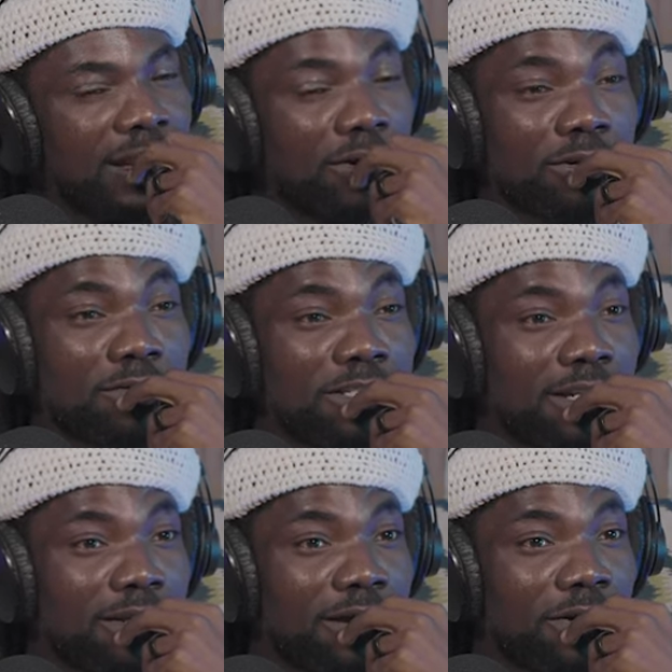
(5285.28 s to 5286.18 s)
would have
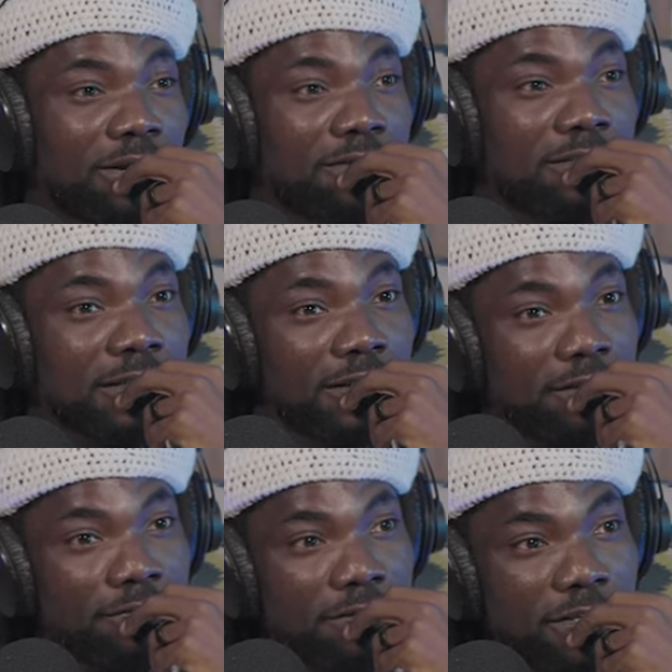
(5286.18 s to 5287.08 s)
said
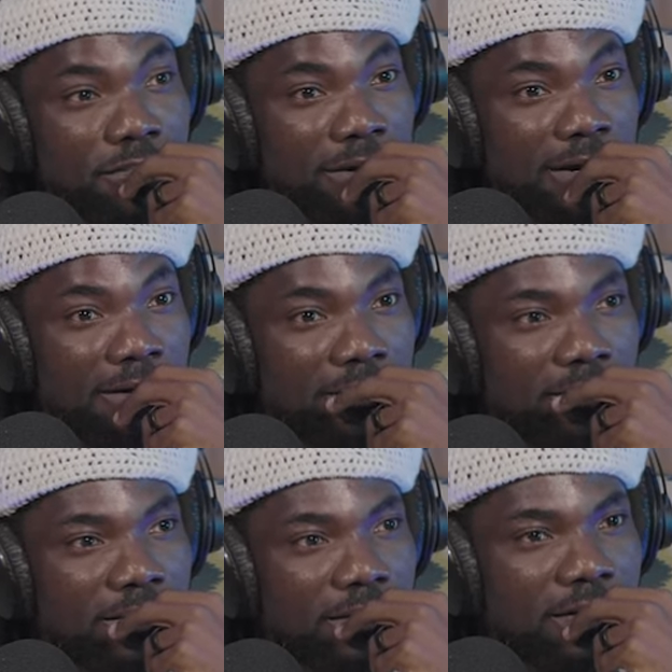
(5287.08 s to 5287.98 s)
a fake smile.
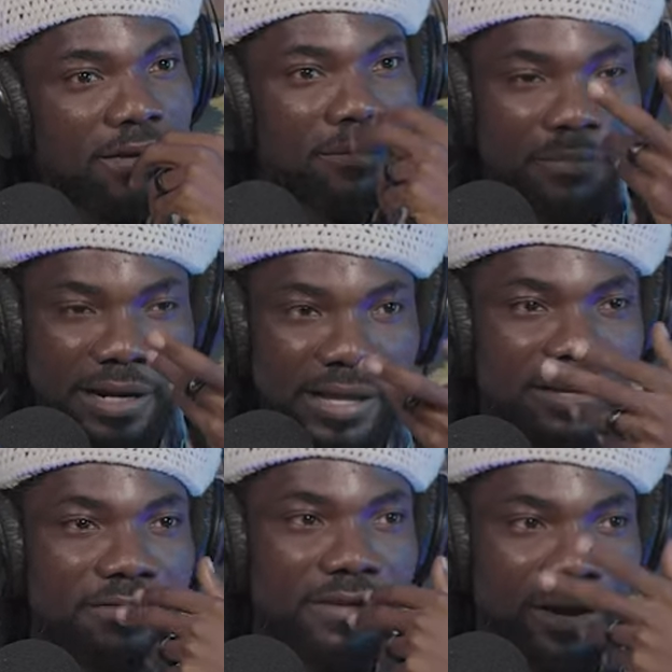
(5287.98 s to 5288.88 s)

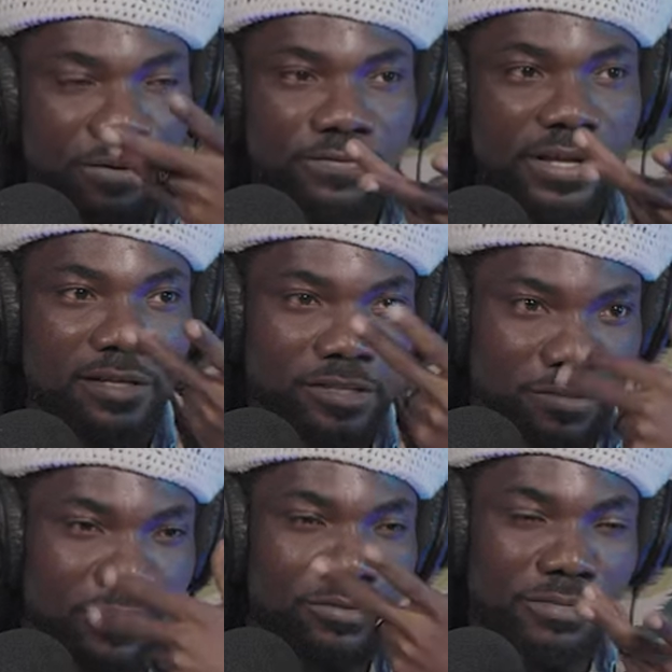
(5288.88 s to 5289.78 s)
I'll fake a
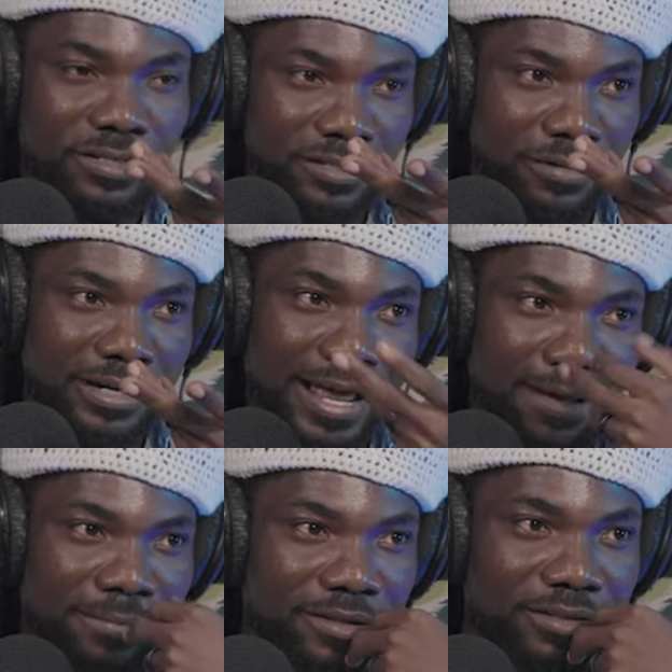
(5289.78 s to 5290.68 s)
smile to make somebody
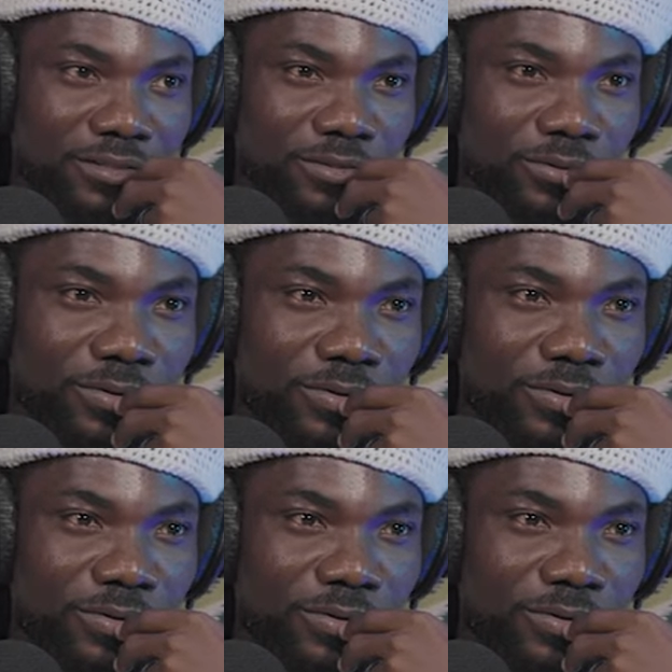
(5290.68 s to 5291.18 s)
happy. So,